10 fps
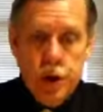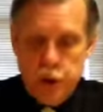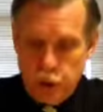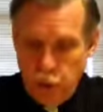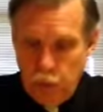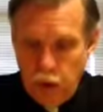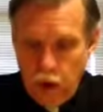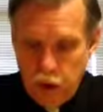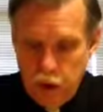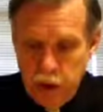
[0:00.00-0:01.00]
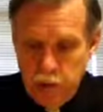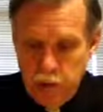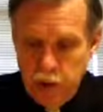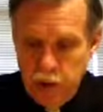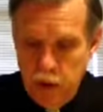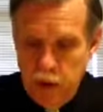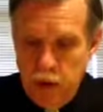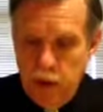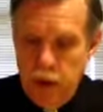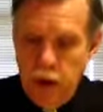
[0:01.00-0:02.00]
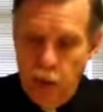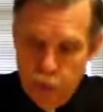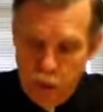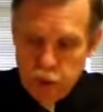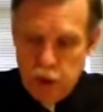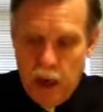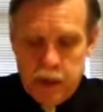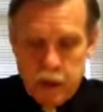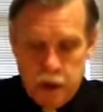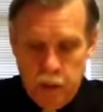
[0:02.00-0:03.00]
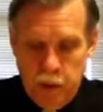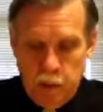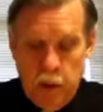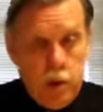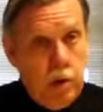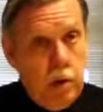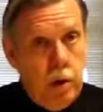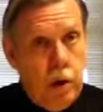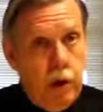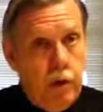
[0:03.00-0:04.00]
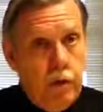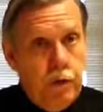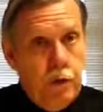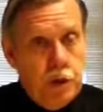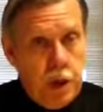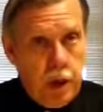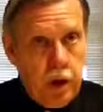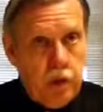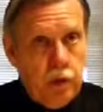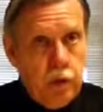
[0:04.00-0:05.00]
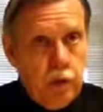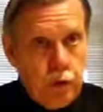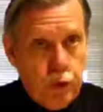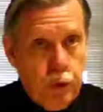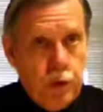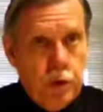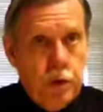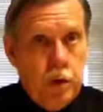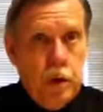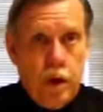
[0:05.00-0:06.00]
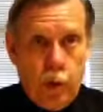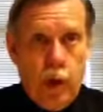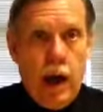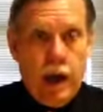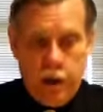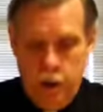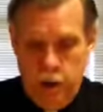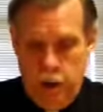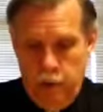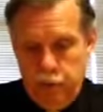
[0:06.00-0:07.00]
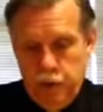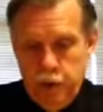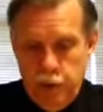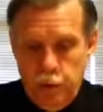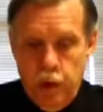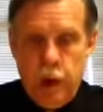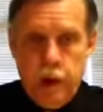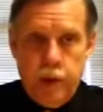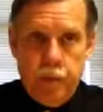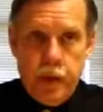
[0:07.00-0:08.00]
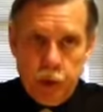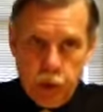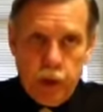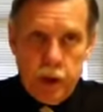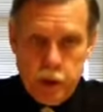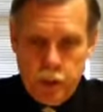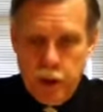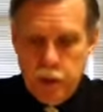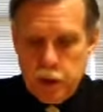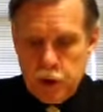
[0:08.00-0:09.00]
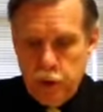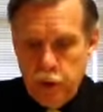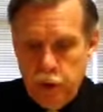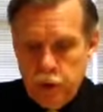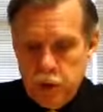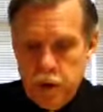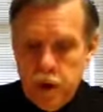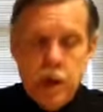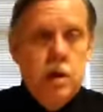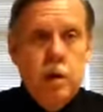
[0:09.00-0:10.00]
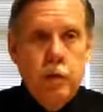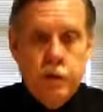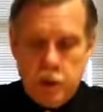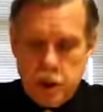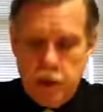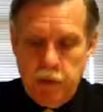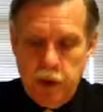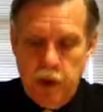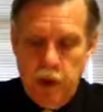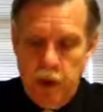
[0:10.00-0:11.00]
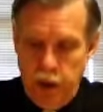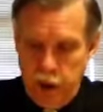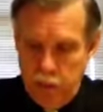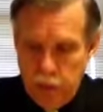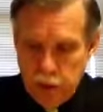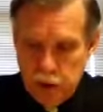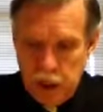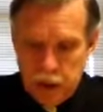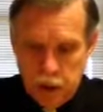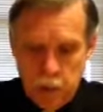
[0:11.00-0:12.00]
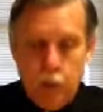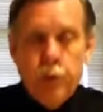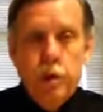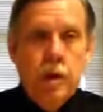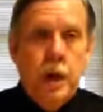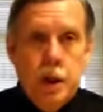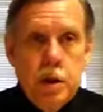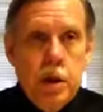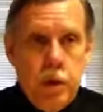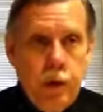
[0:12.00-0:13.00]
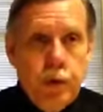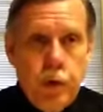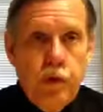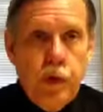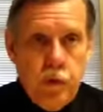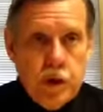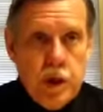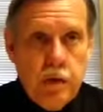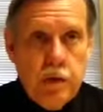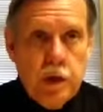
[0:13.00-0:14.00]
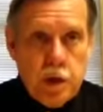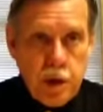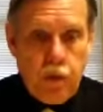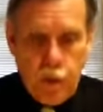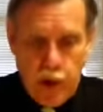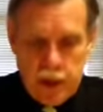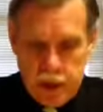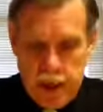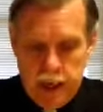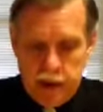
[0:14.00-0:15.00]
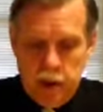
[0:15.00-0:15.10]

Joe McCarthy, opposed Ike's commitment of sending troops to Little Rock to integrate the public schools in 1957, and opposed Ike's support of the 1957 Civil Rights Act.